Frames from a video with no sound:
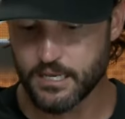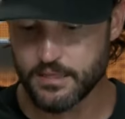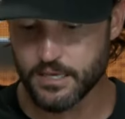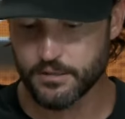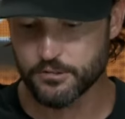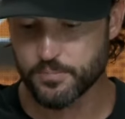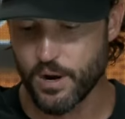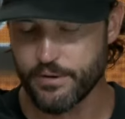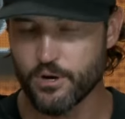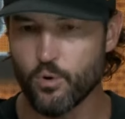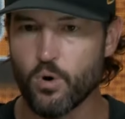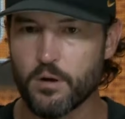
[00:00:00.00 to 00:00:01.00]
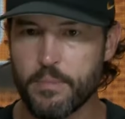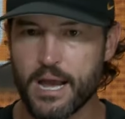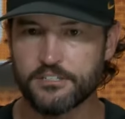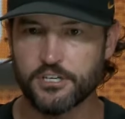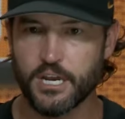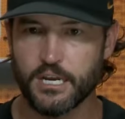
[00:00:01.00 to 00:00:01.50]
anything, there's probably no one
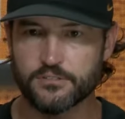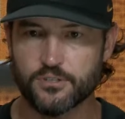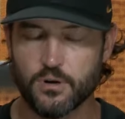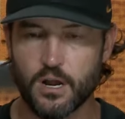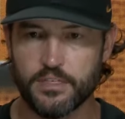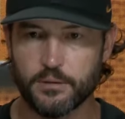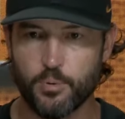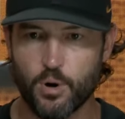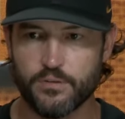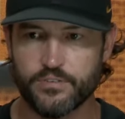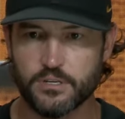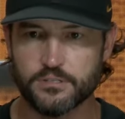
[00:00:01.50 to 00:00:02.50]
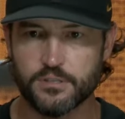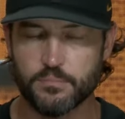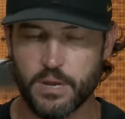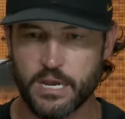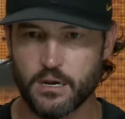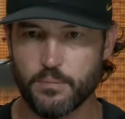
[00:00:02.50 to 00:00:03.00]
magic answer. I think part of it is the
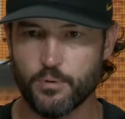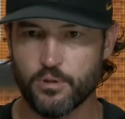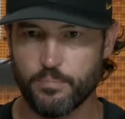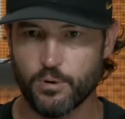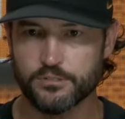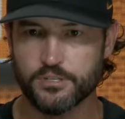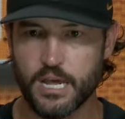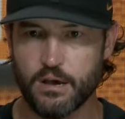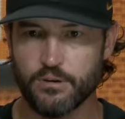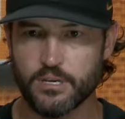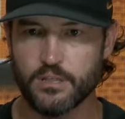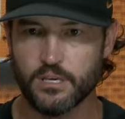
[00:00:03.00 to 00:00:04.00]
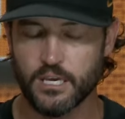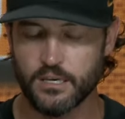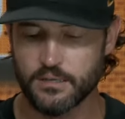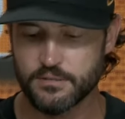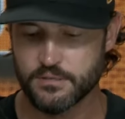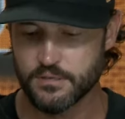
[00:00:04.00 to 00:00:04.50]
makeup or the personality of the
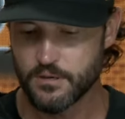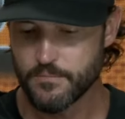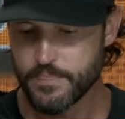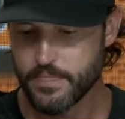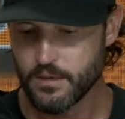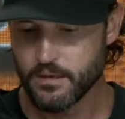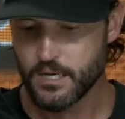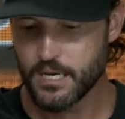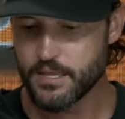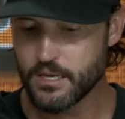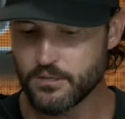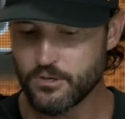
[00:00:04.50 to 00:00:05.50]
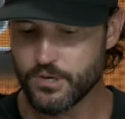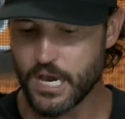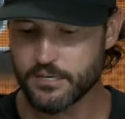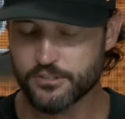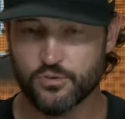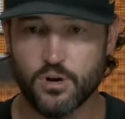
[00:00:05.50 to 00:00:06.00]
kids. And then you
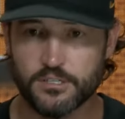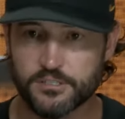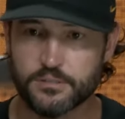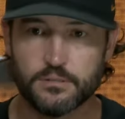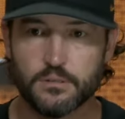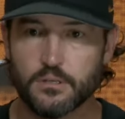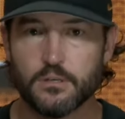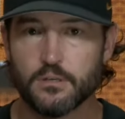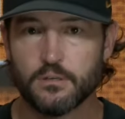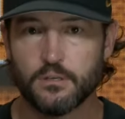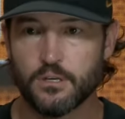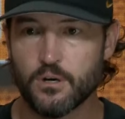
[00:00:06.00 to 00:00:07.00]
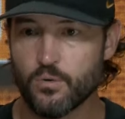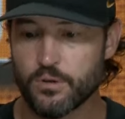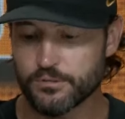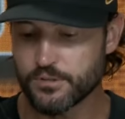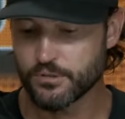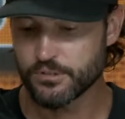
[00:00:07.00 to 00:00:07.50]
got to trust, you know,
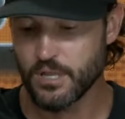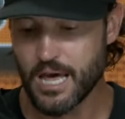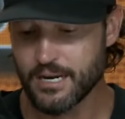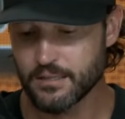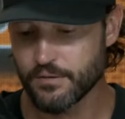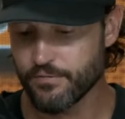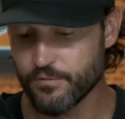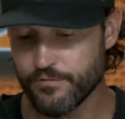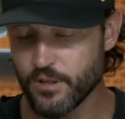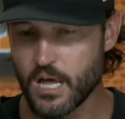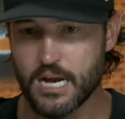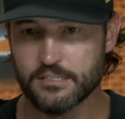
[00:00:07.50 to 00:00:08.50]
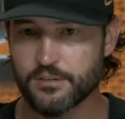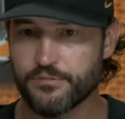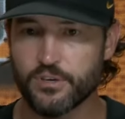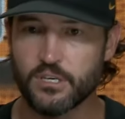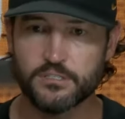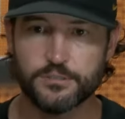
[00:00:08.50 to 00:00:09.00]
there's a lot of different
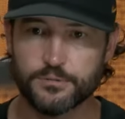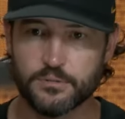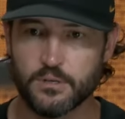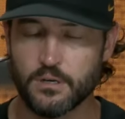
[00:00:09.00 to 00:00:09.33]
philosophies.